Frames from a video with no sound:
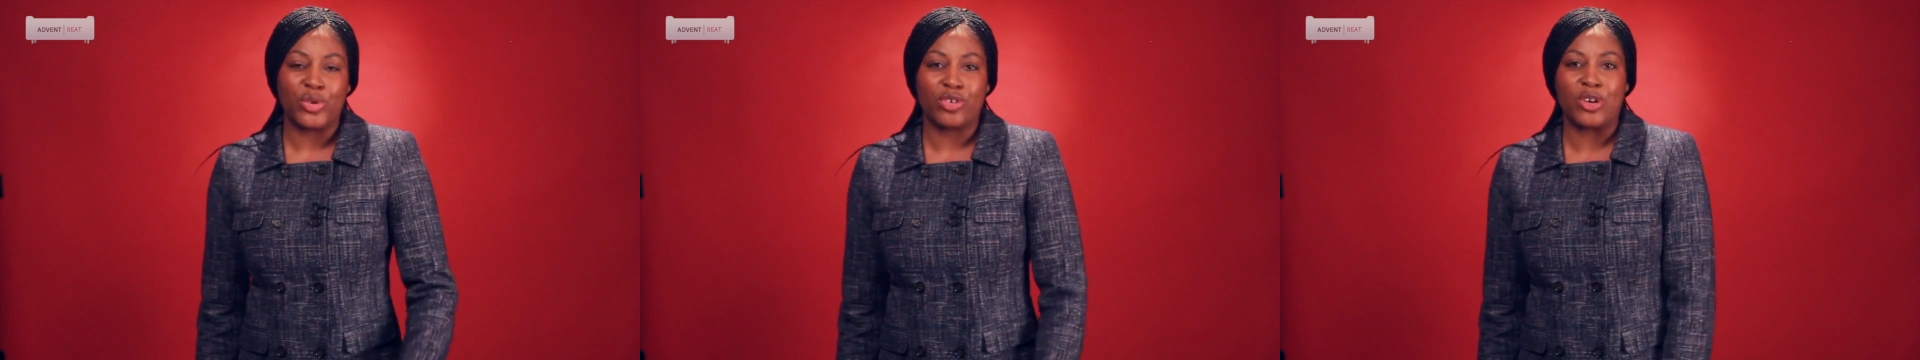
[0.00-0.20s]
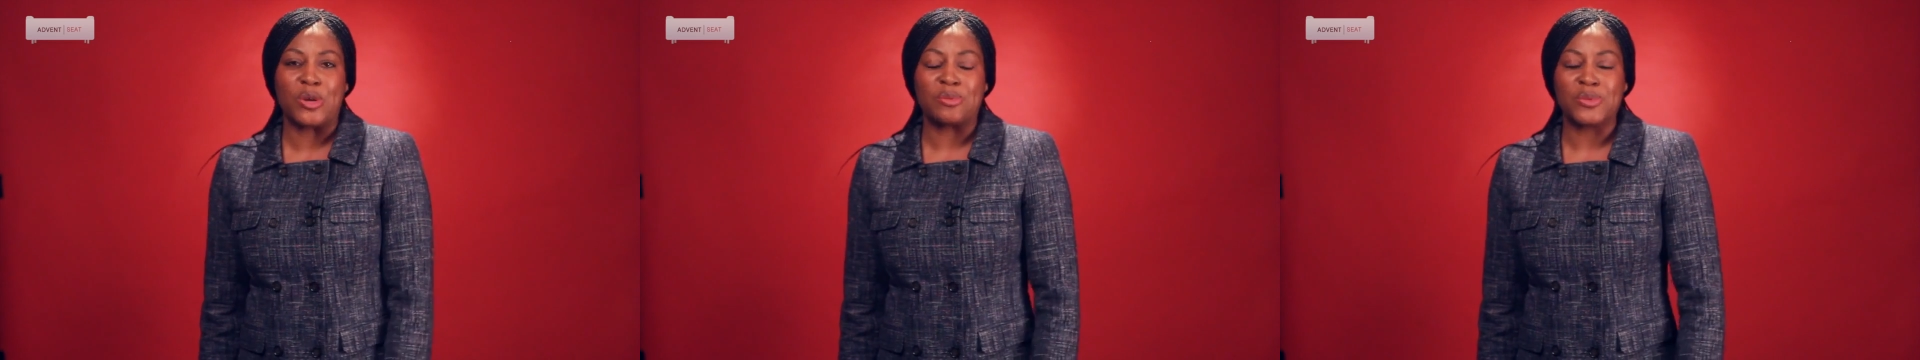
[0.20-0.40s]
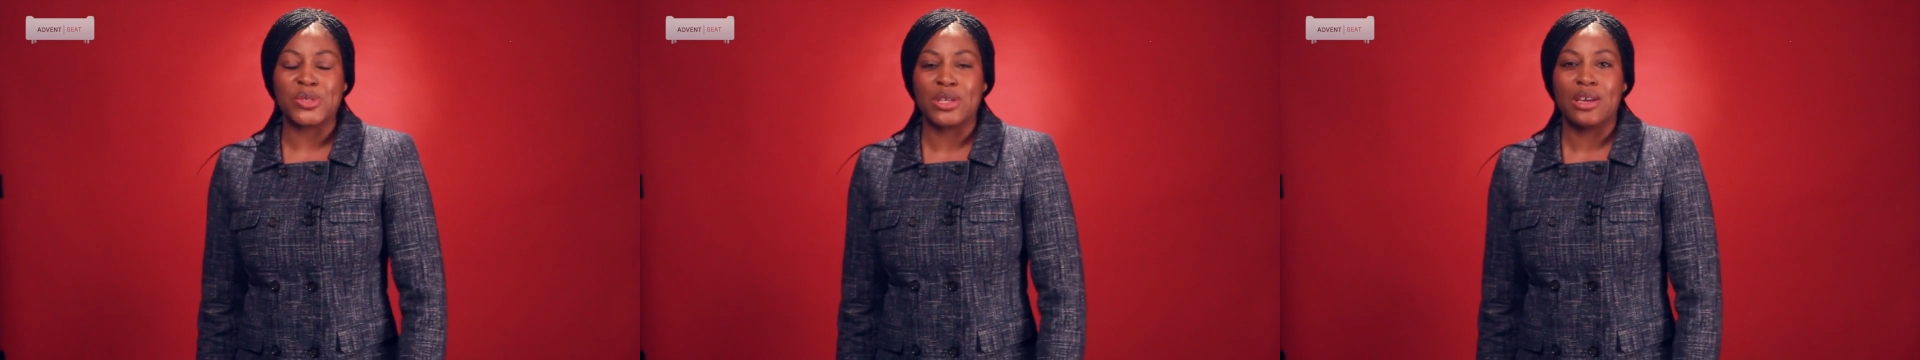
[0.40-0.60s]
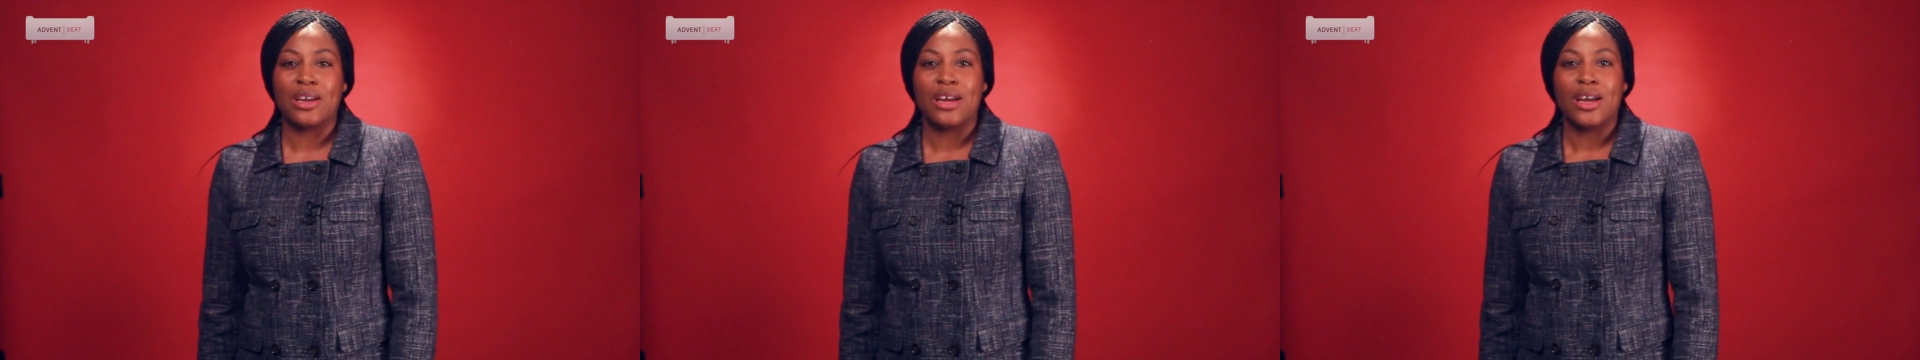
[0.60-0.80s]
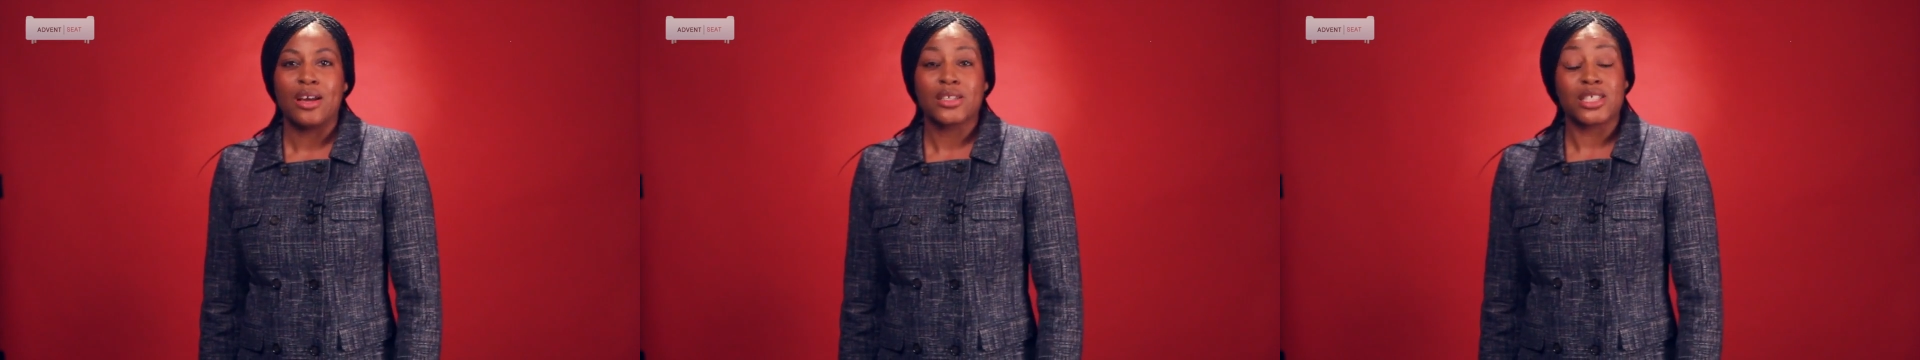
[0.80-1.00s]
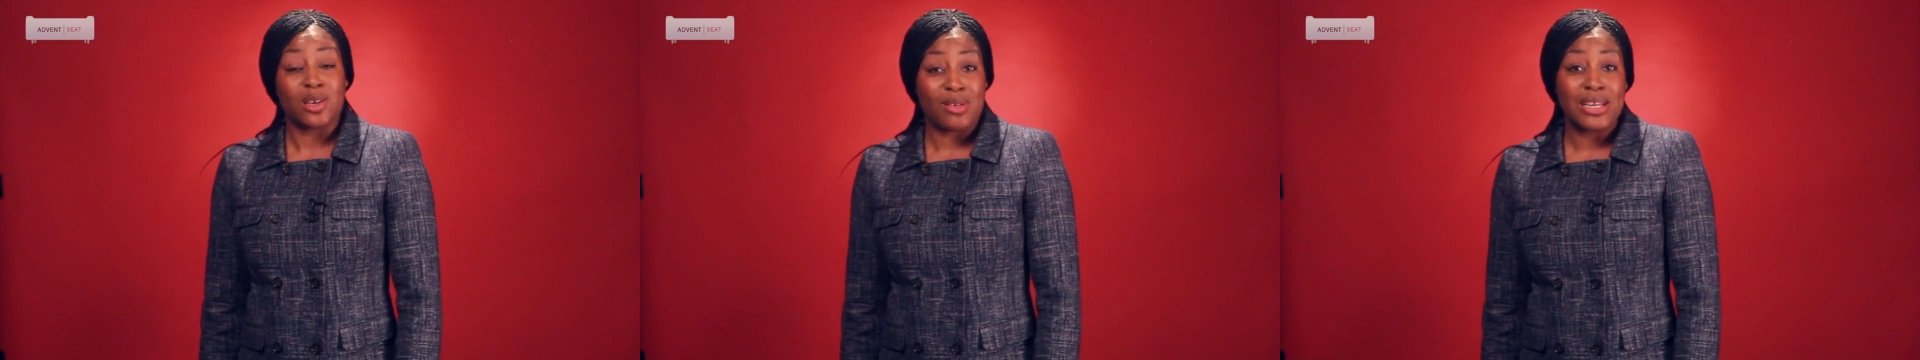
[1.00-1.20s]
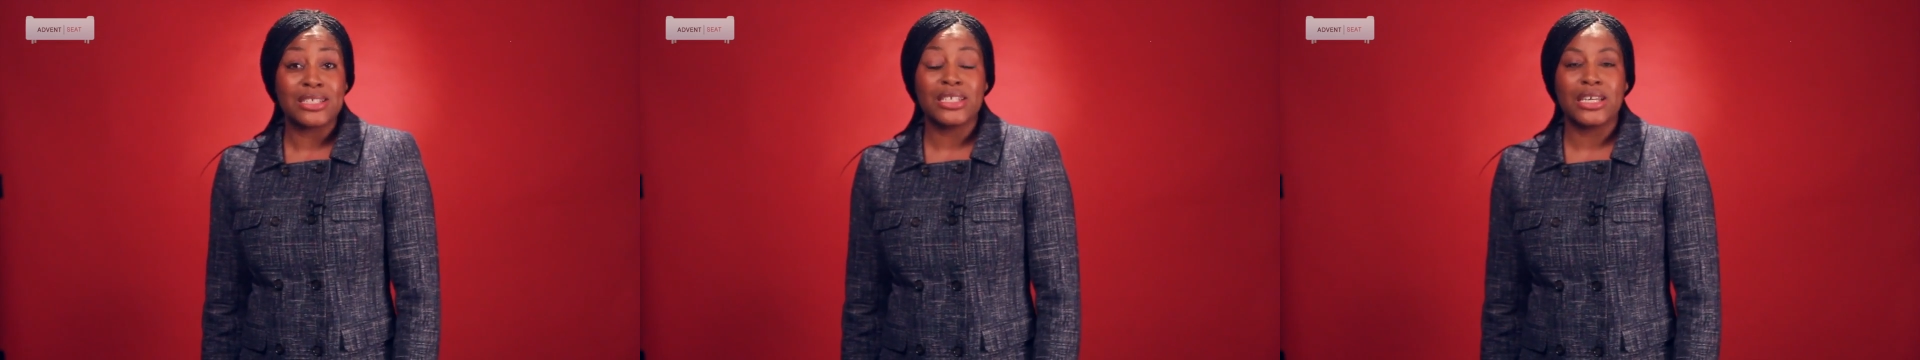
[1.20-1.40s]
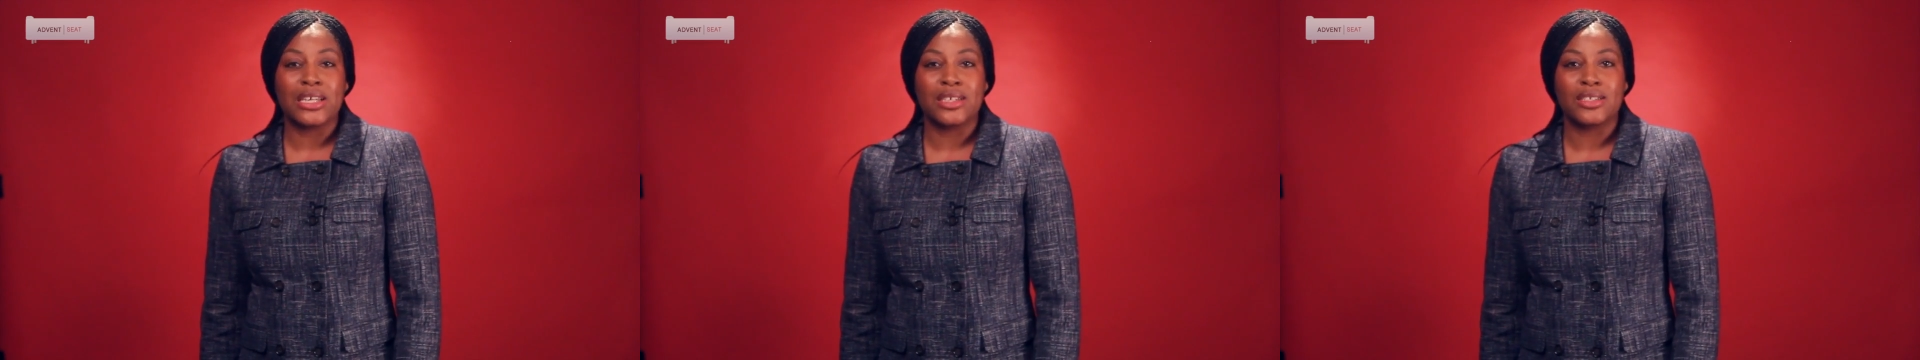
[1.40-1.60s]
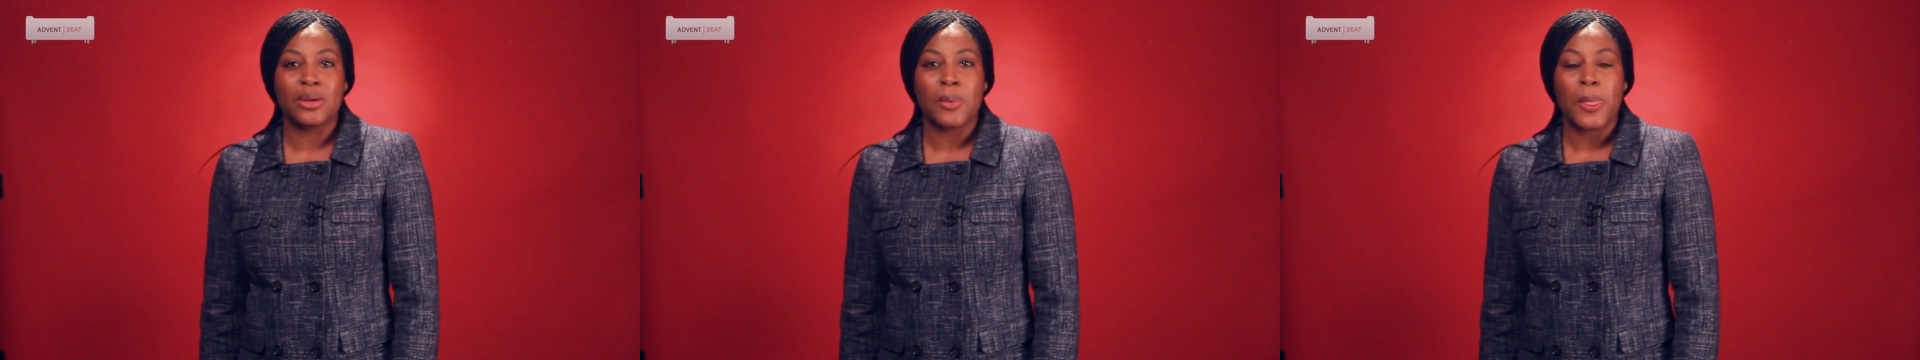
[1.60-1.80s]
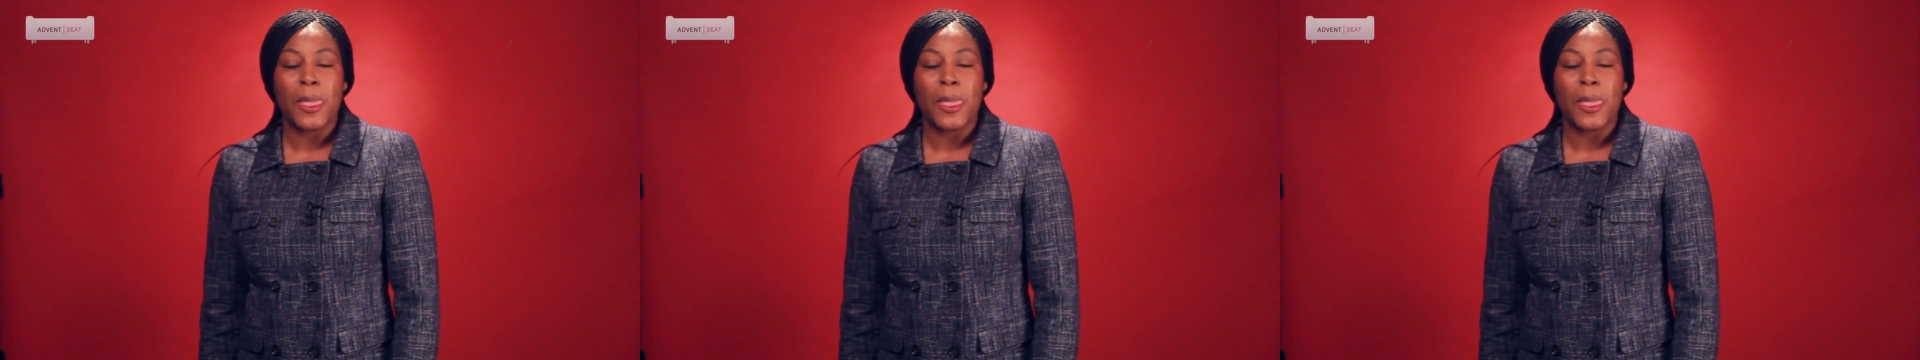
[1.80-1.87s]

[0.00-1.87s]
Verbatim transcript: crumbs. So I did.